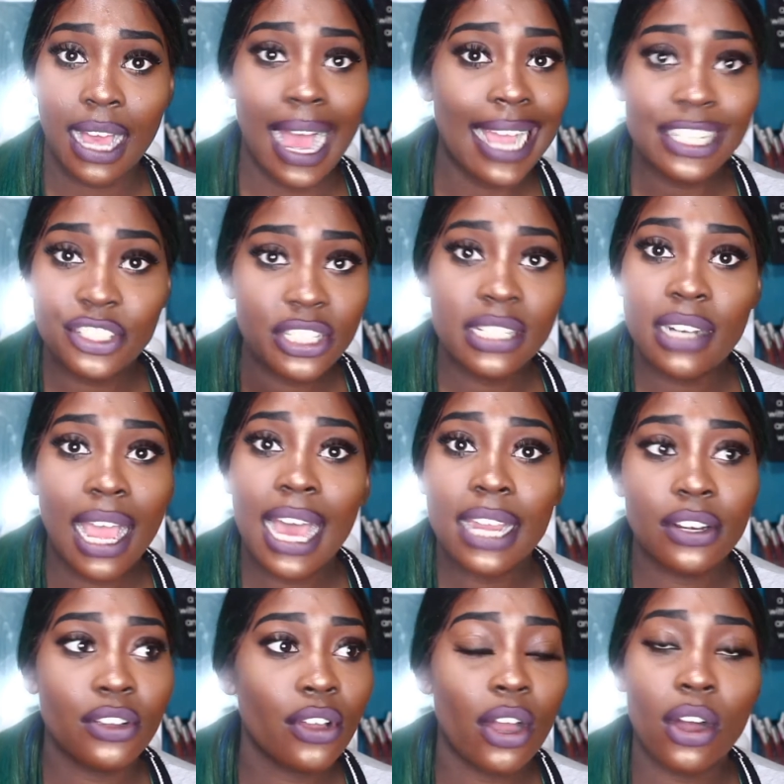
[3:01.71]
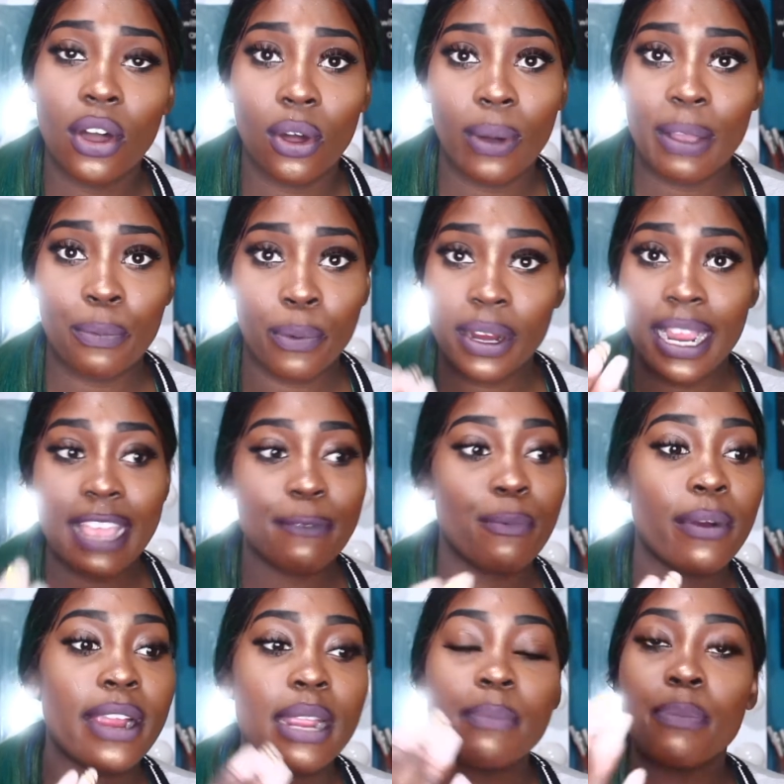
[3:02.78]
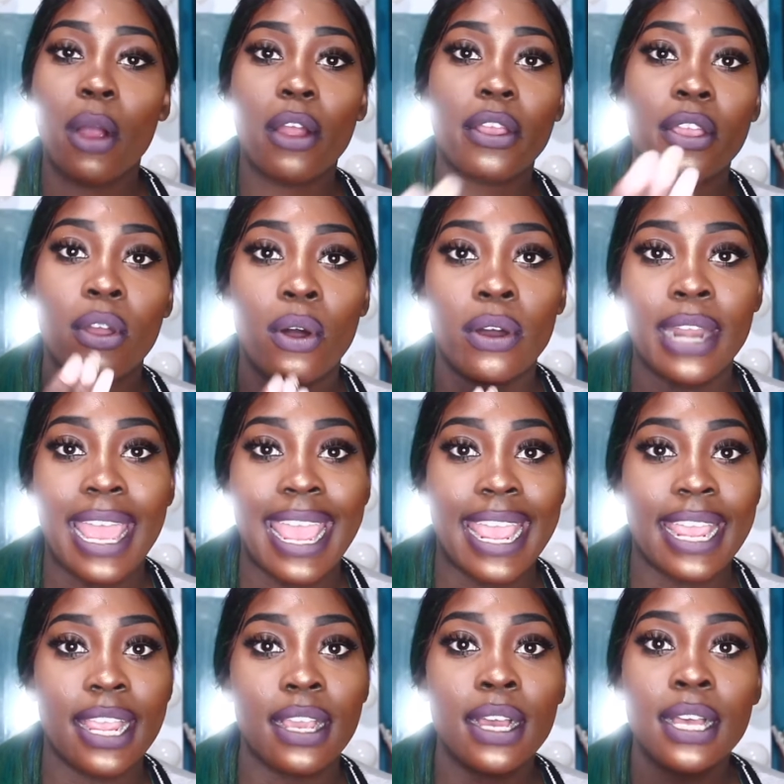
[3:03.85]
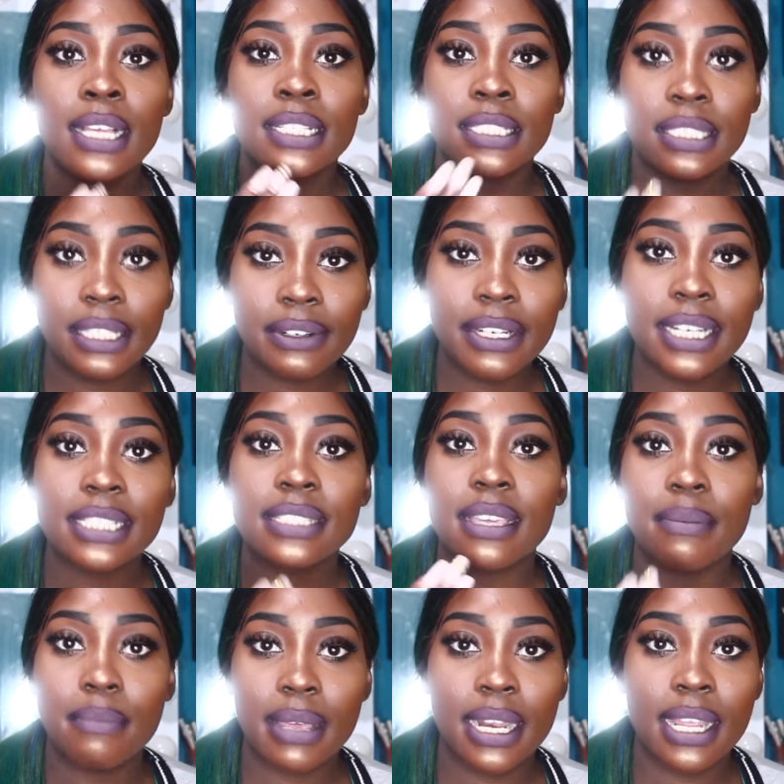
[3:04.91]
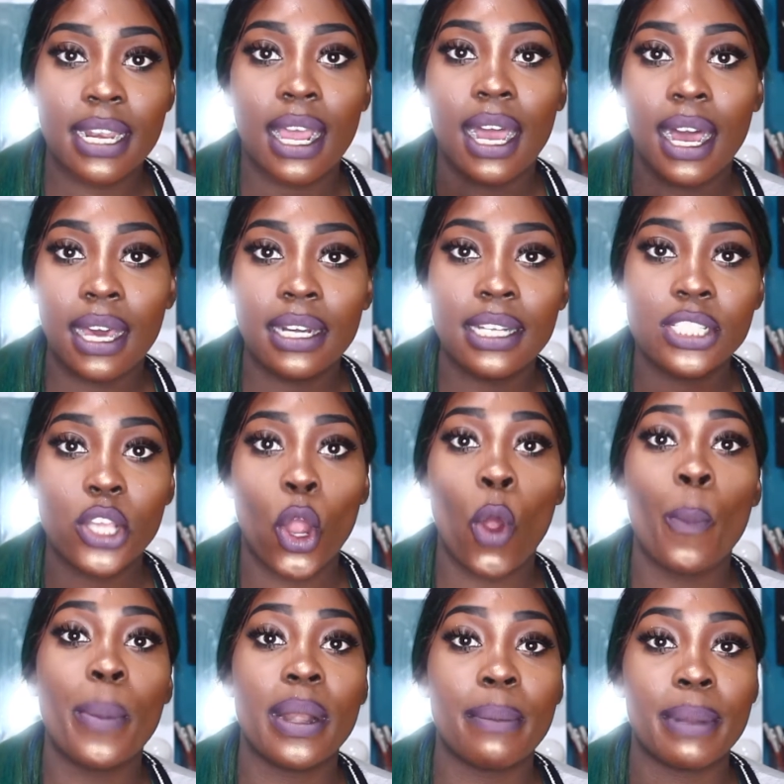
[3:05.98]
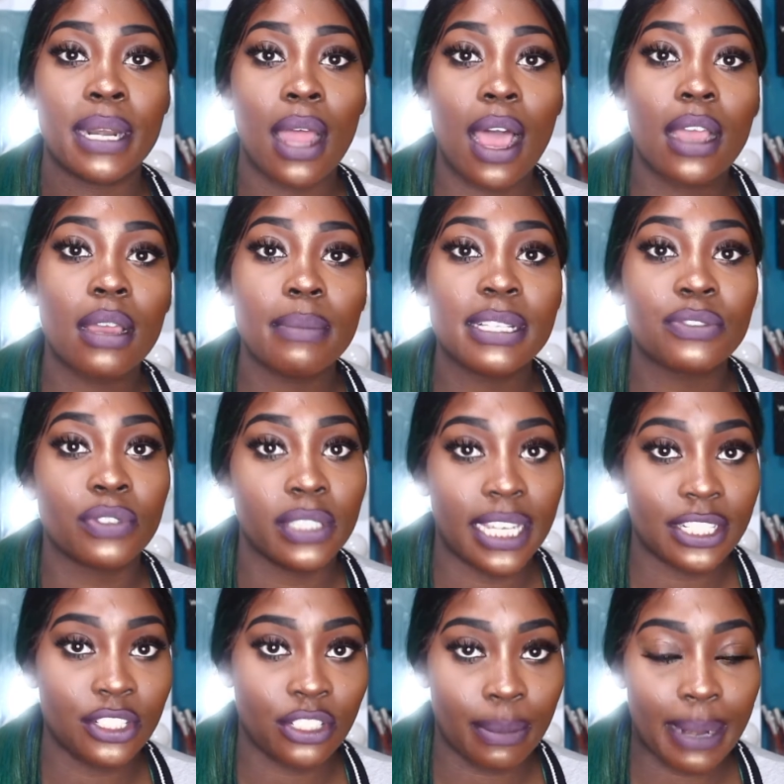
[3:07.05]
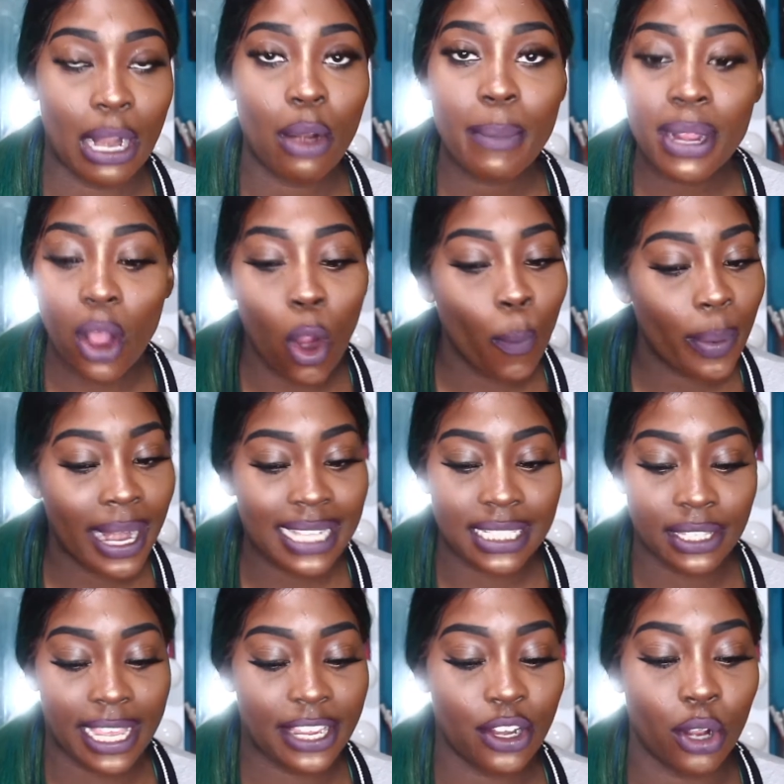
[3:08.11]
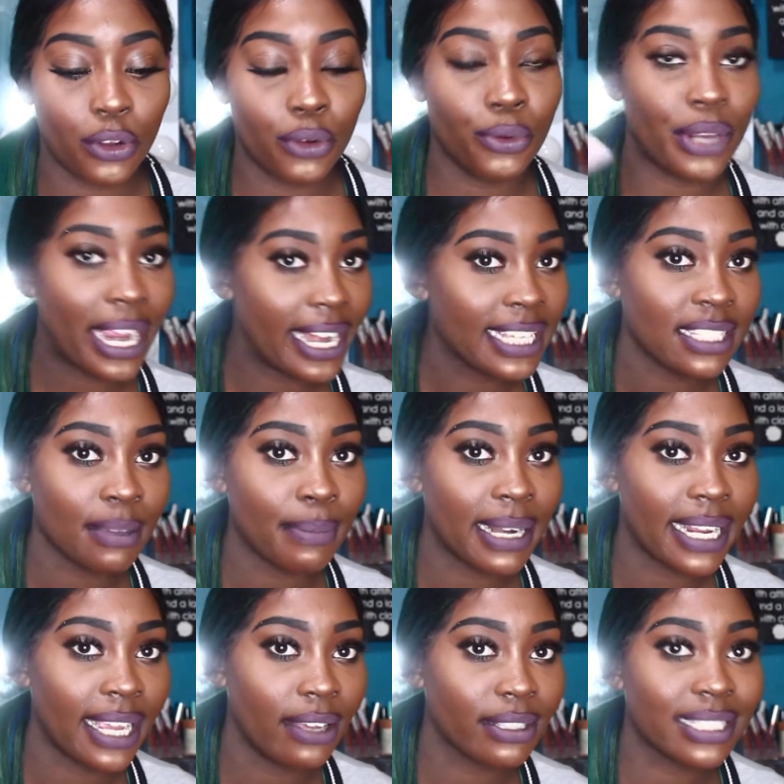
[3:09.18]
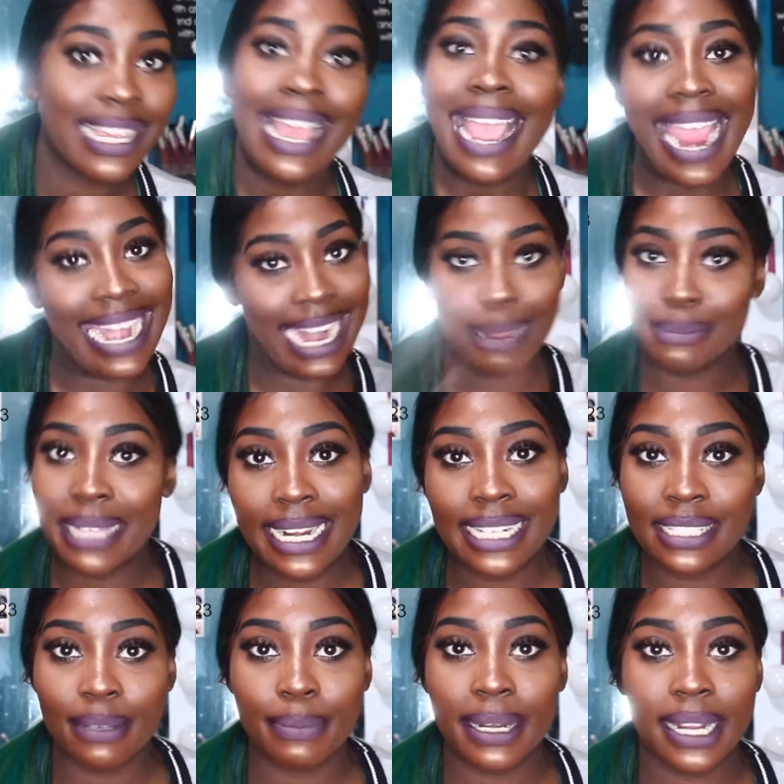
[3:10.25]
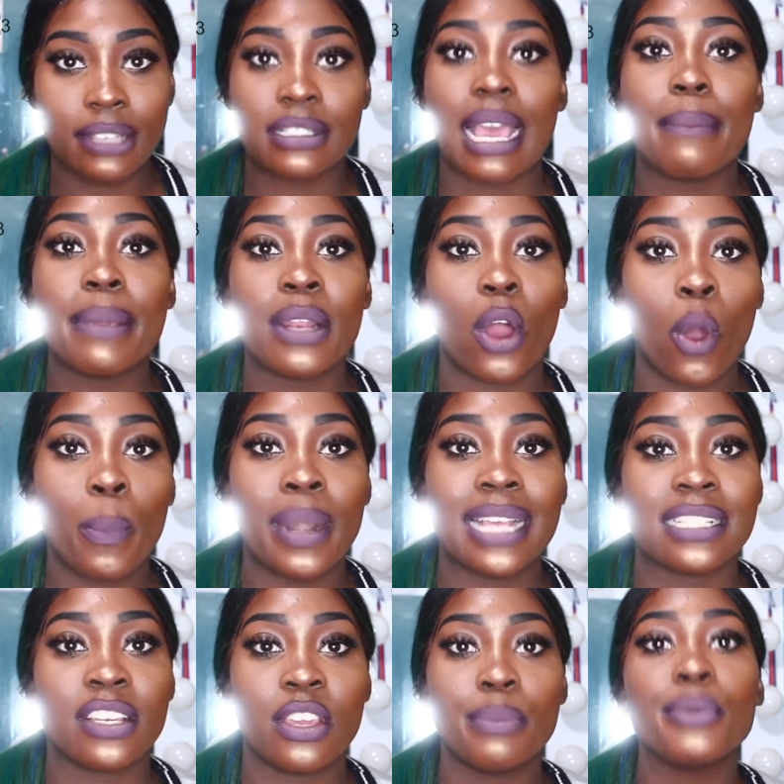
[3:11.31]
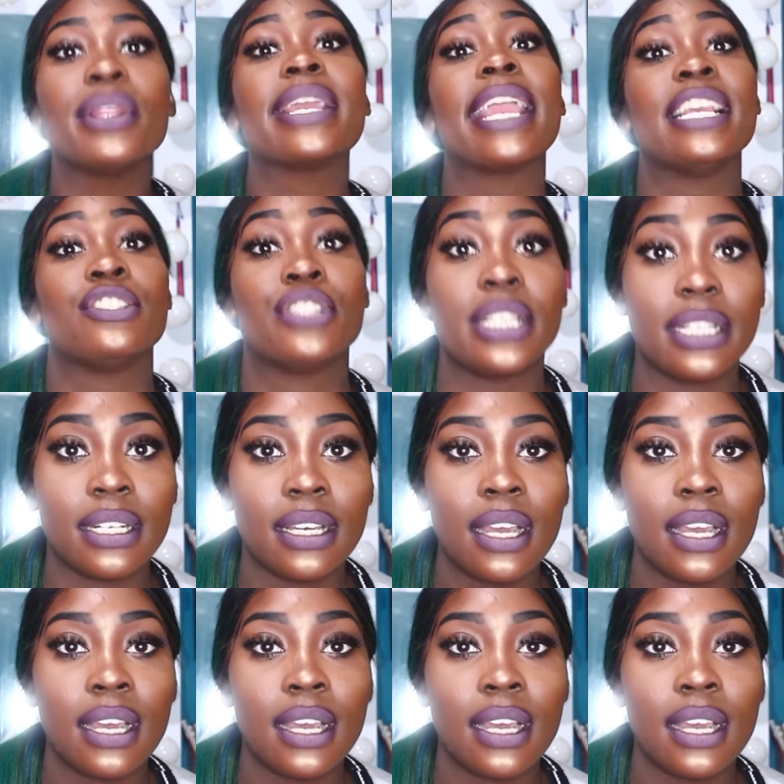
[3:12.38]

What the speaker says: I should not go, if we're embarking on a serious, committed, honest, open, monogamous relationship, and I don't mean open as in like, you know, you're dating somebody else and I'm dating somebody else. I mean open as in communication.